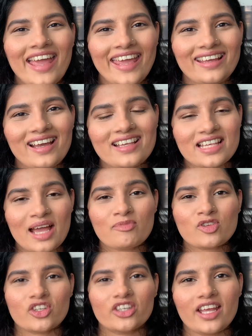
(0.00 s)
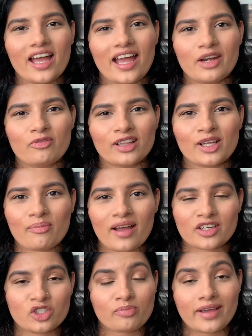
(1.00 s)
Hey guys, I'm Sharanya and welcome
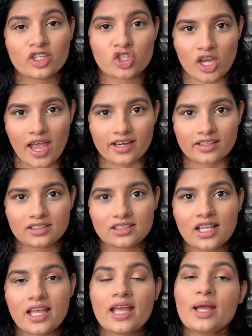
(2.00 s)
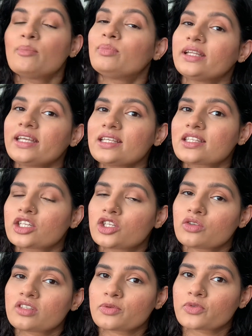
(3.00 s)
back to my channel. Please
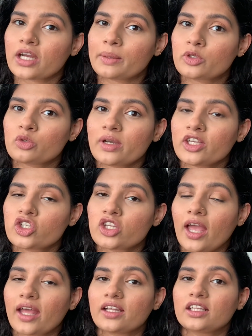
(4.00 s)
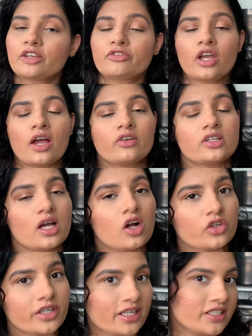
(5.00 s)
do subscribe to my channel if you haven't
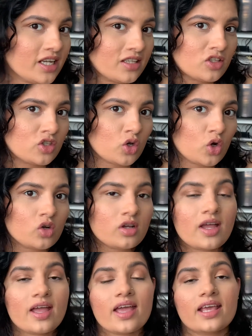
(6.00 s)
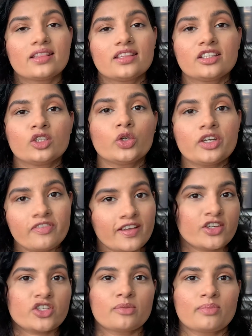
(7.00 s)
already done so. Hit the
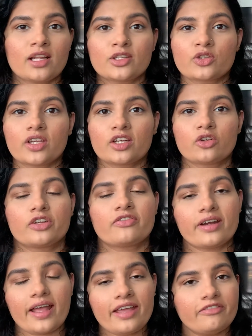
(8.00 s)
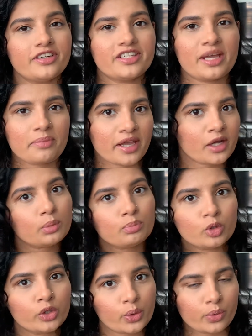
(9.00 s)
notification bell to get notified every time I
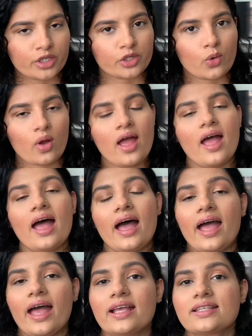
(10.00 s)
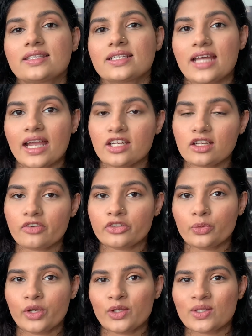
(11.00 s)
upload a video. As the title of the
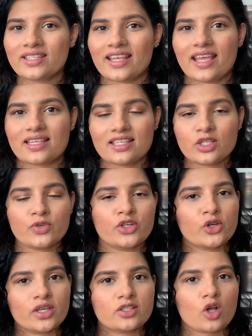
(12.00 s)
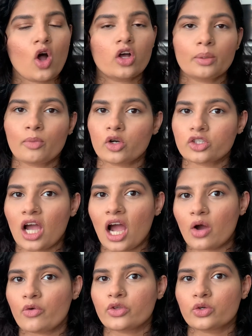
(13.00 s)
video says, this video is all about
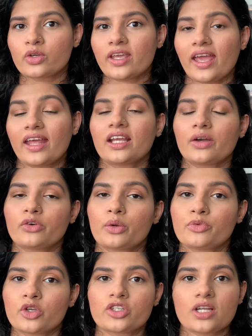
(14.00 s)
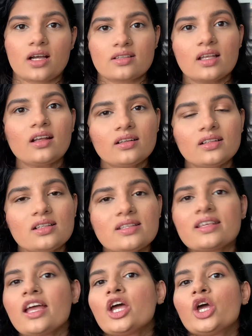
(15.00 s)
how you can cover up your dark circles